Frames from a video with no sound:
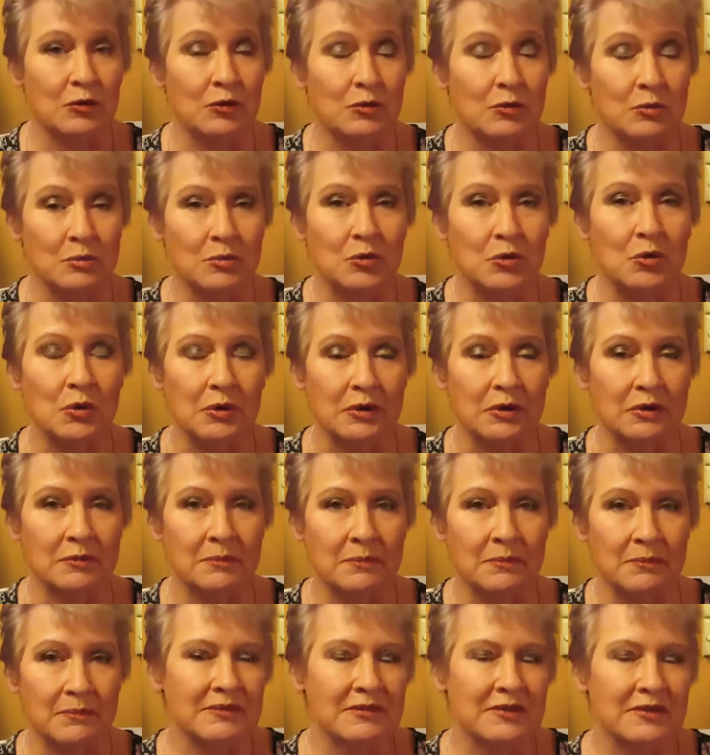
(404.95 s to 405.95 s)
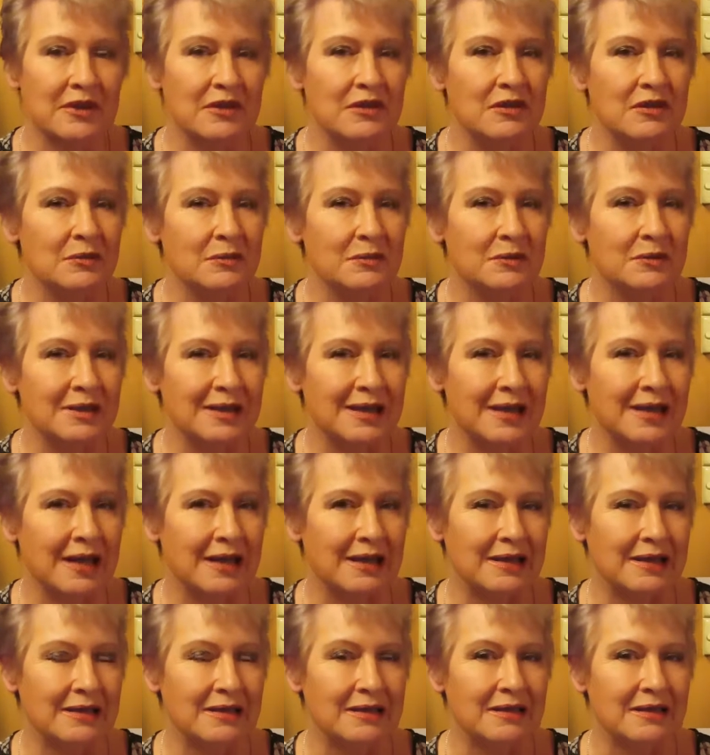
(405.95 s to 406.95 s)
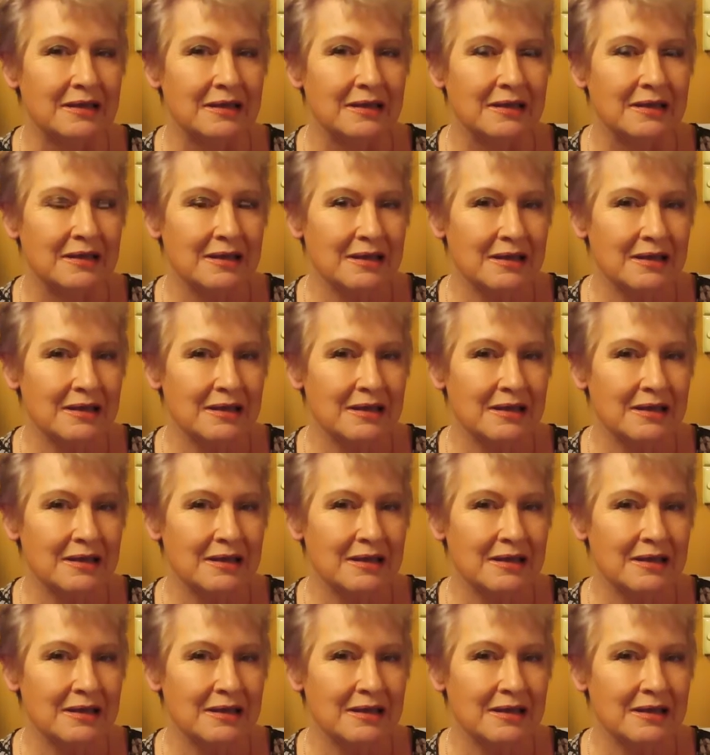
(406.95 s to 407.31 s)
or more, you will gain